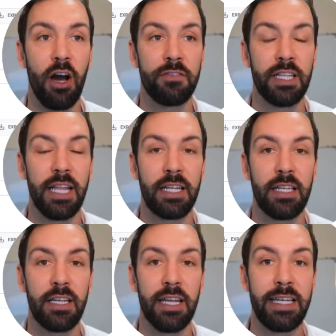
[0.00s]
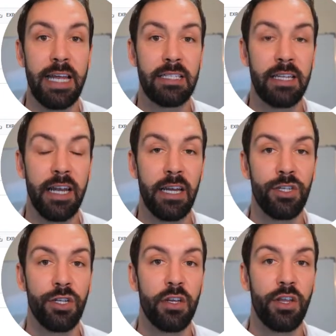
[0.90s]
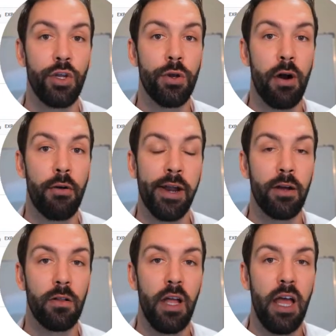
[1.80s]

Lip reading: I've selected destination URL.